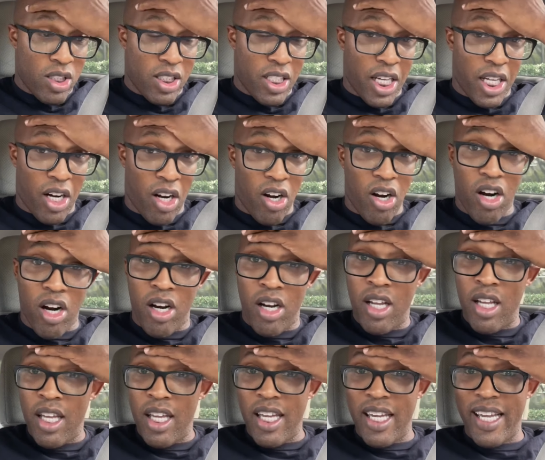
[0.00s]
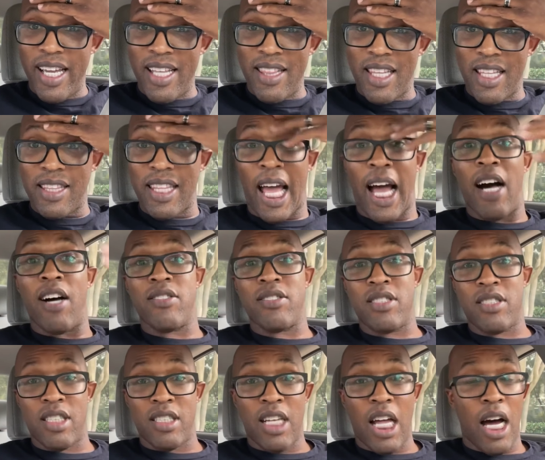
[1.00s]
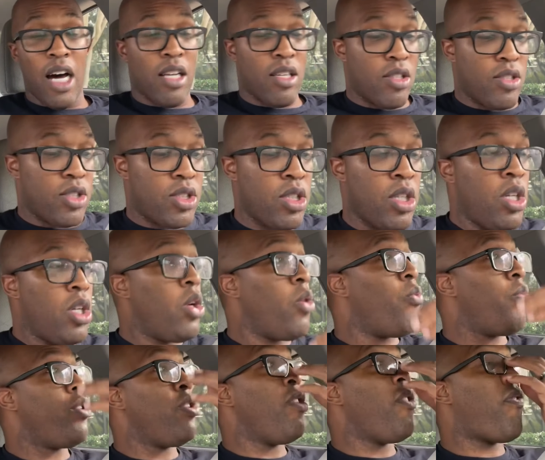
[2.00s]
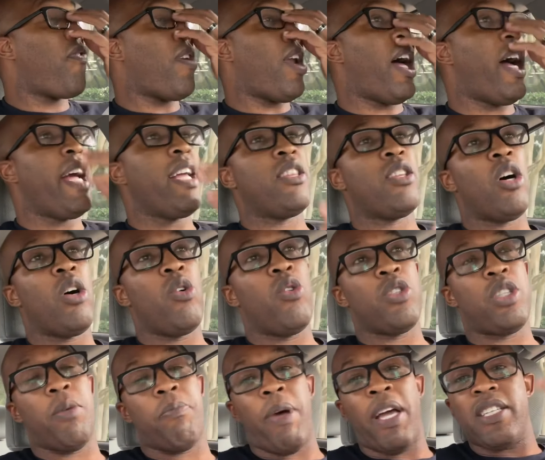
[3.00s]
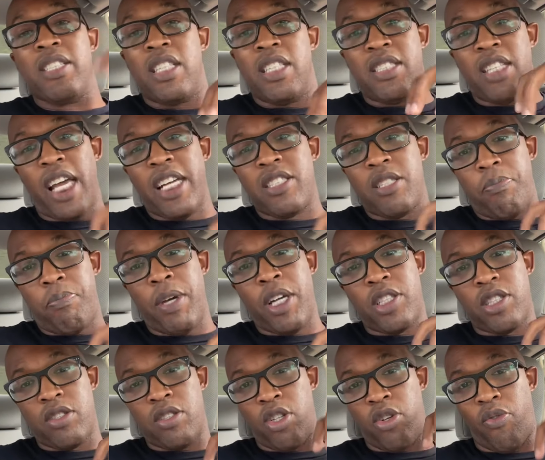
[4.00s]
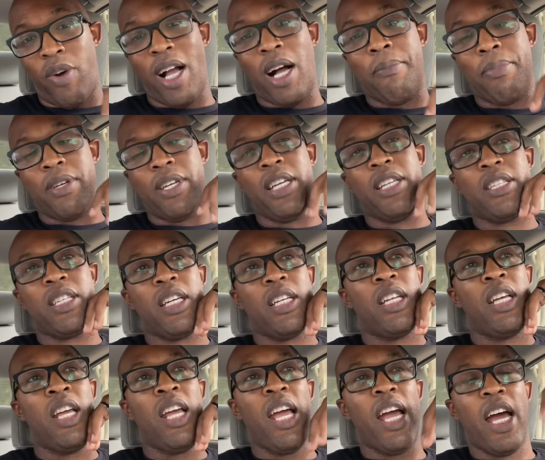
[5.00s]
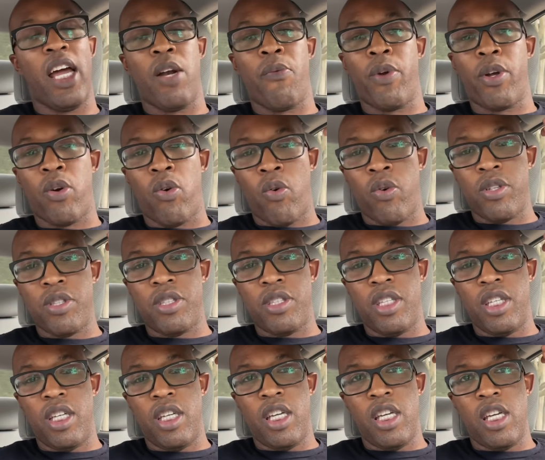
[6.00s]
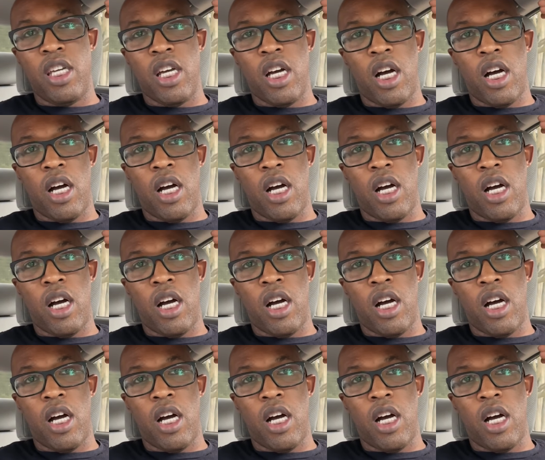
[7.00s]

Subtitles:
that are in the thousands of dollars. When you're flying those, it basically takes a picture of the ground beneath it, and it records the